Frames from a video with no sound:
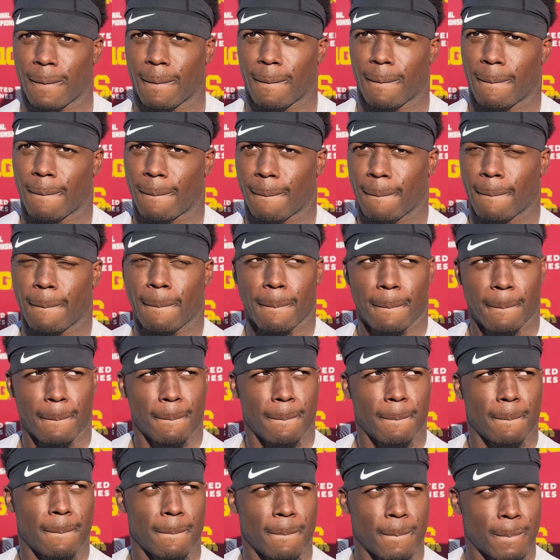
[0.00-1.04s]
When you were in that
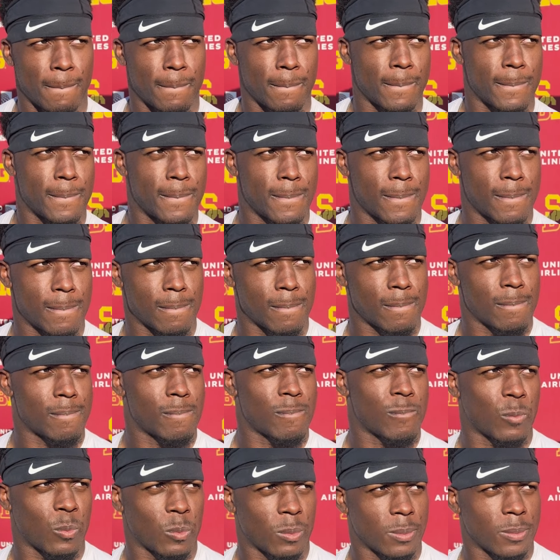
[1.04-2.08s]
more of a
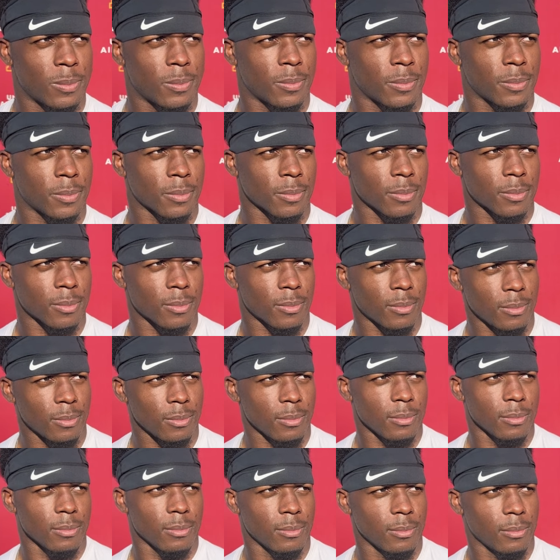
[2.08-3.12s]
workhorse role in high school, do
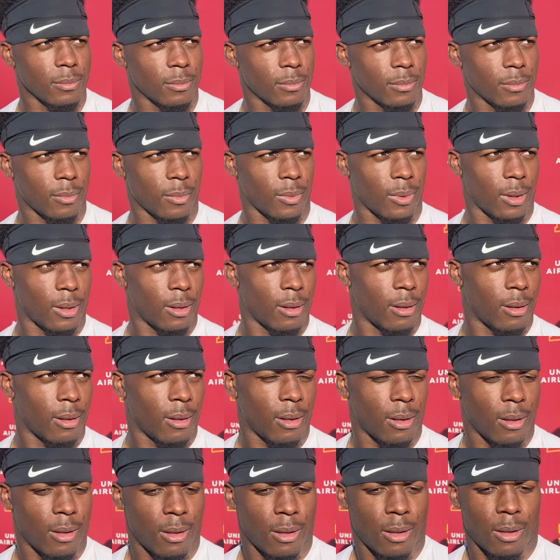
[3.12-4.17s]
you remember how many like
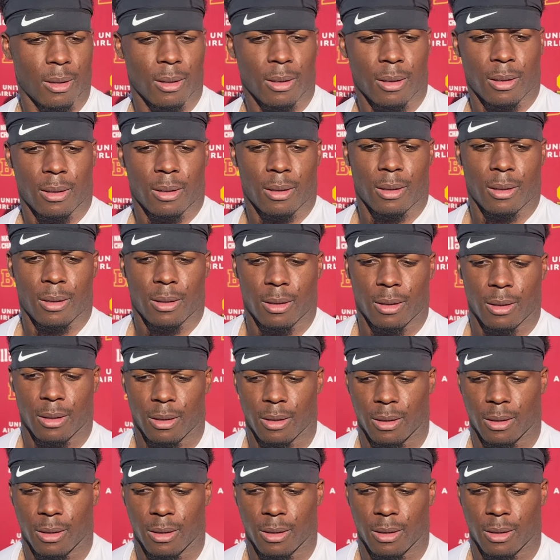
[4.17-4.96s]
carries you're getting on